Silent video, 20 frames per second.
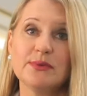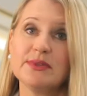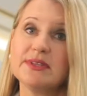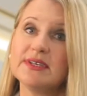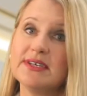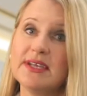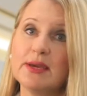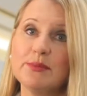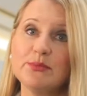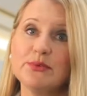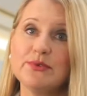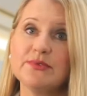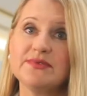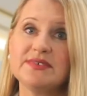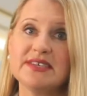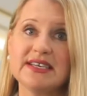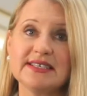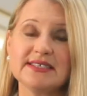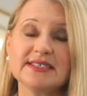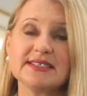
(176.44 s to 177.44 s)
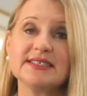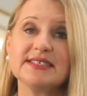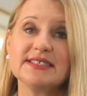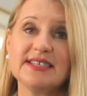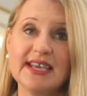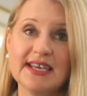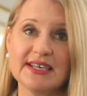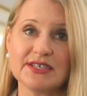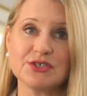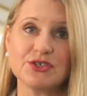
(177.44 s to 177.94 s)
with a number of debts
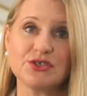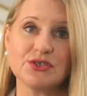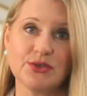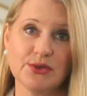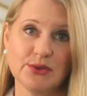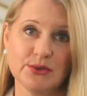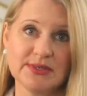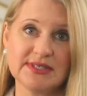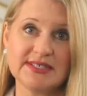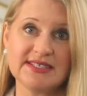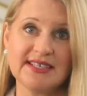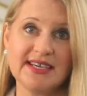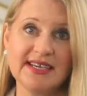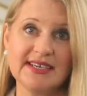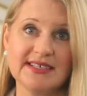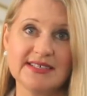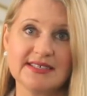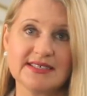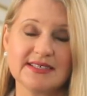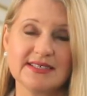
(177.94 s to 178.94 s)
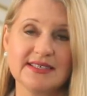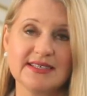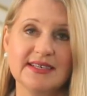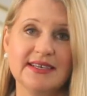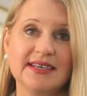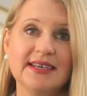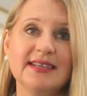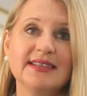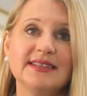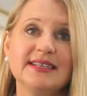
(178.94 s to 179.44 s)
attached to her estate.
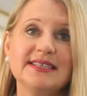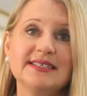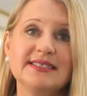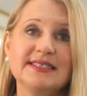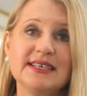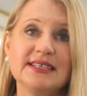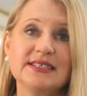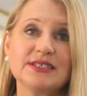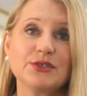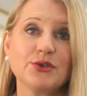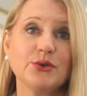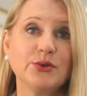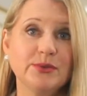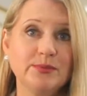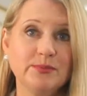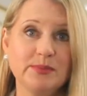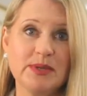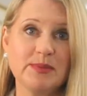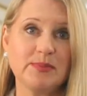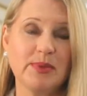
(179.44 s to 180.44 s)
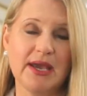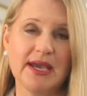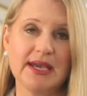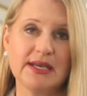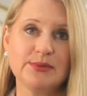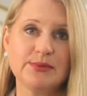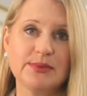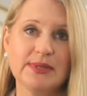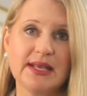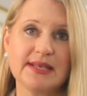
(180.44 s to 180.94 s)
These debts couldn't be
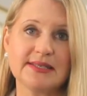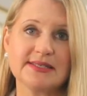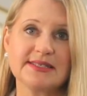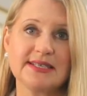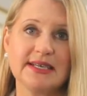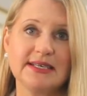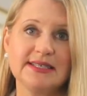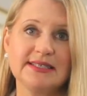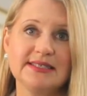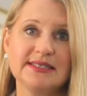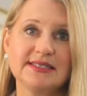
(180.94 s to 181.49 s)
paid without selling